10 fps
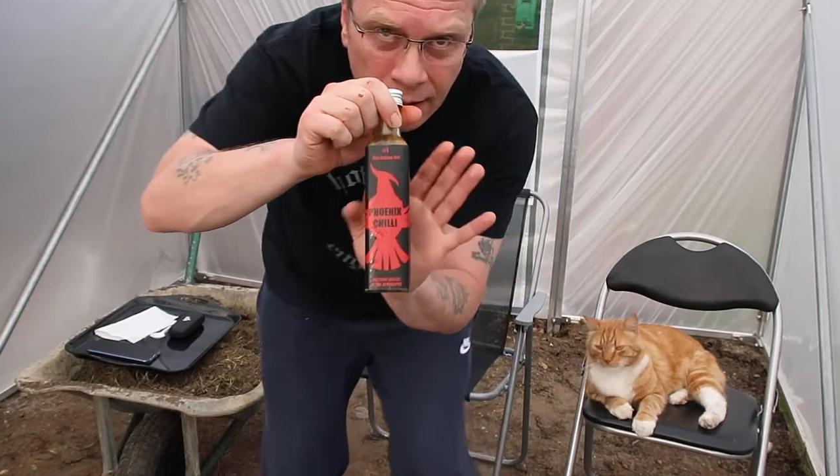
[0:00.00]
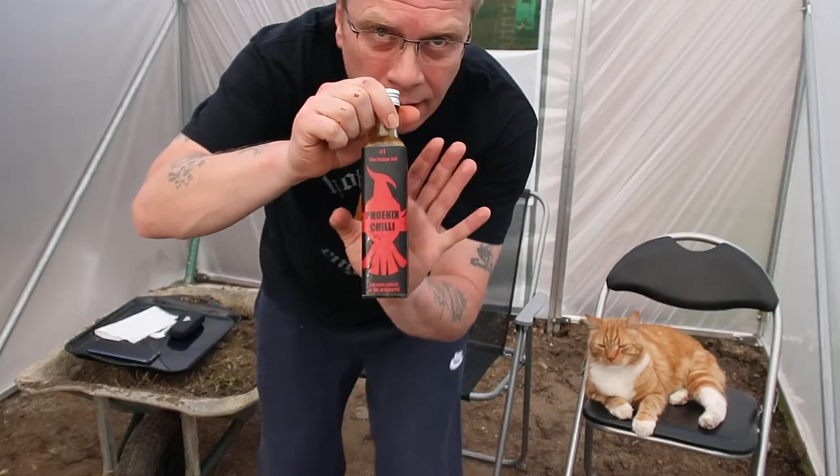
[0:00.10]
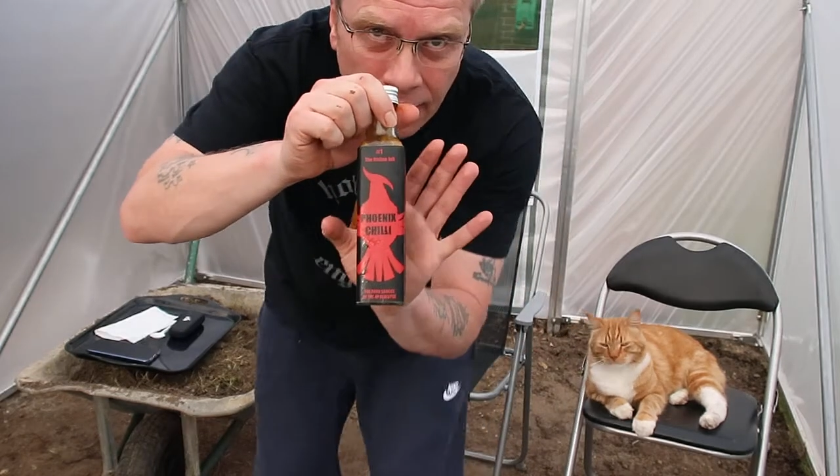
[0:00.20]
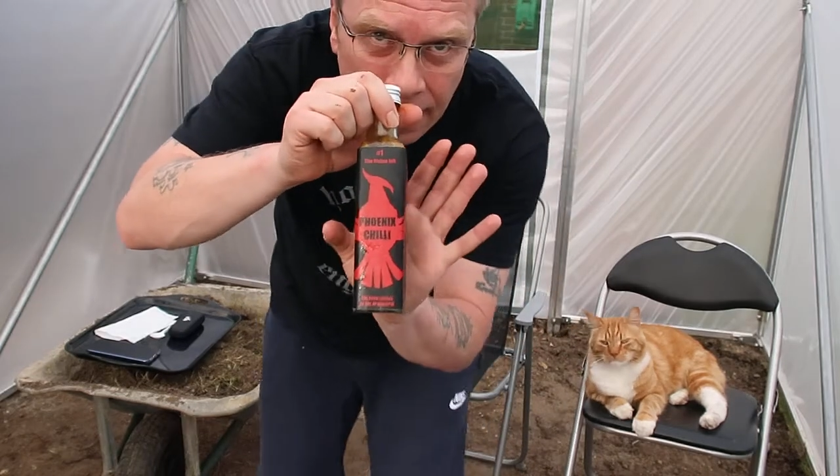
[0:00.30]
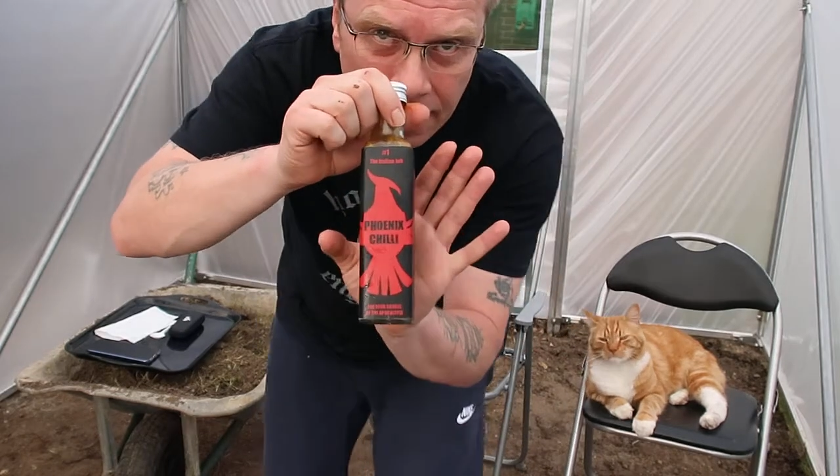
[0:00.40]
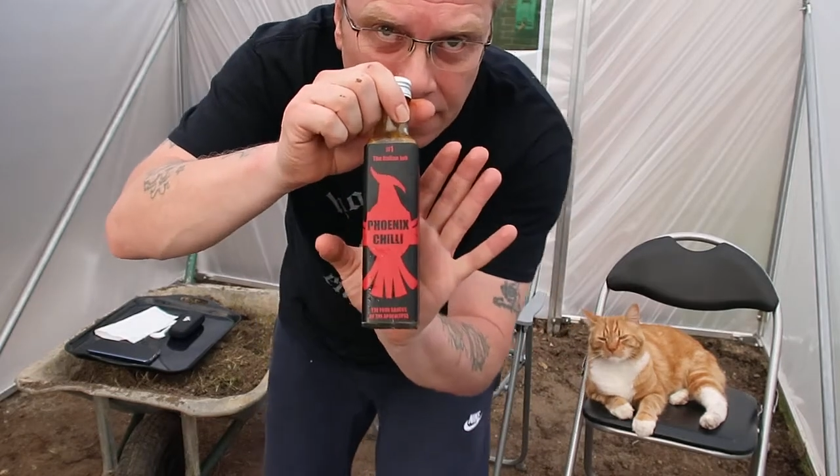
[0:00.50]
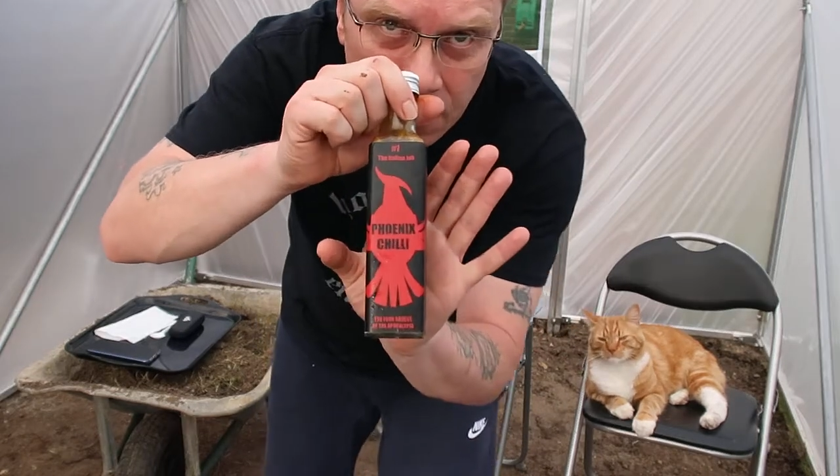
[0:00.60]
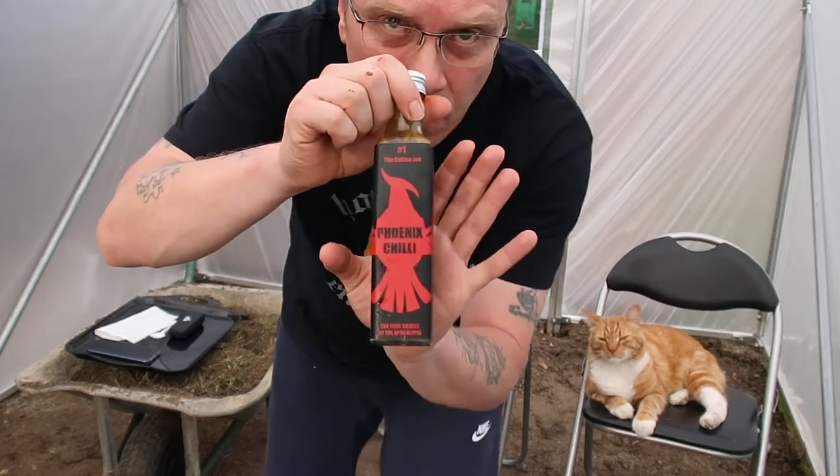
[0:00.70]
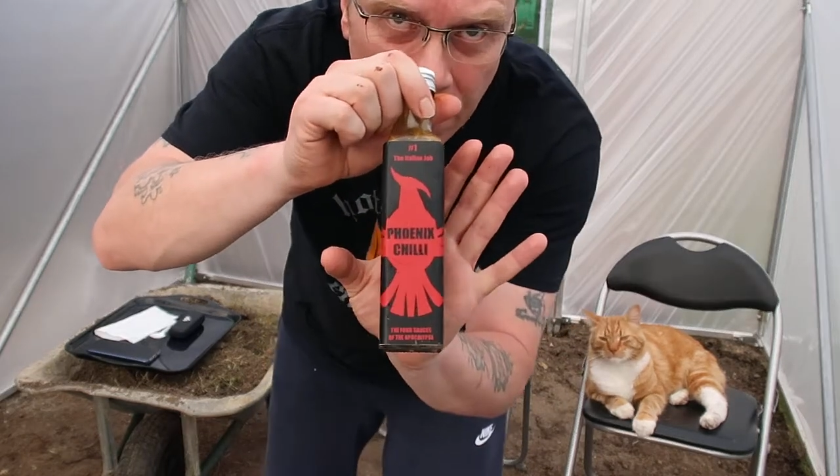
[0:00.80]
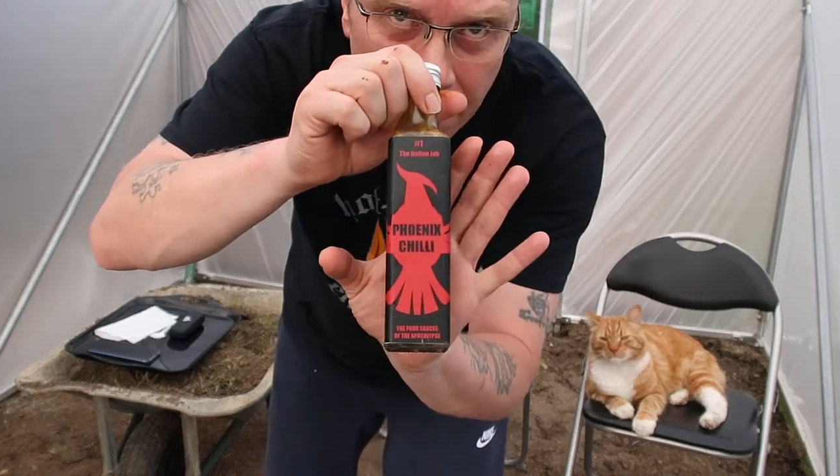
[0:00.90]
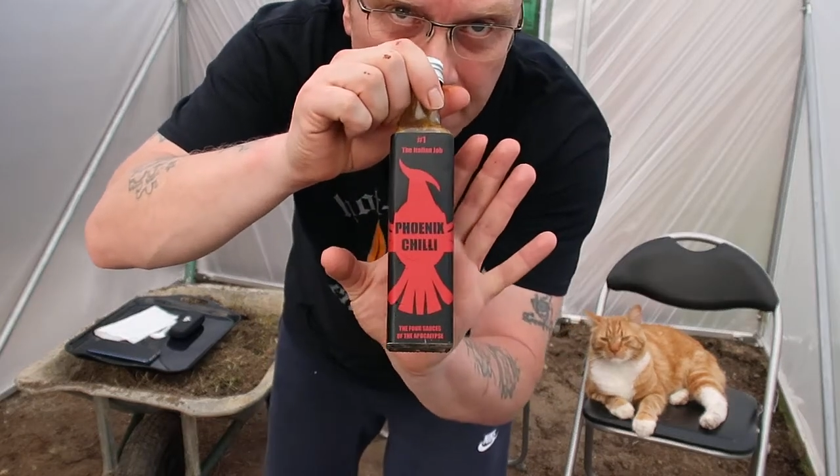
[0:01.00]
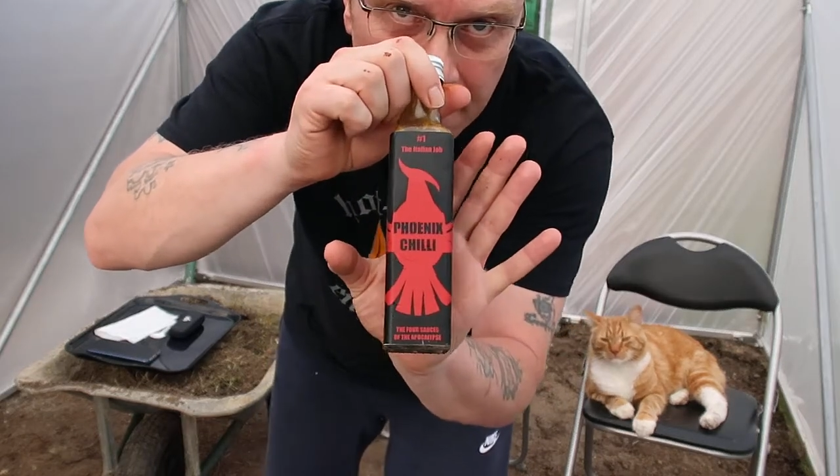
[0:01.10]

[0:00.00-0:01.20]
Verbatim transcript: And this is one of his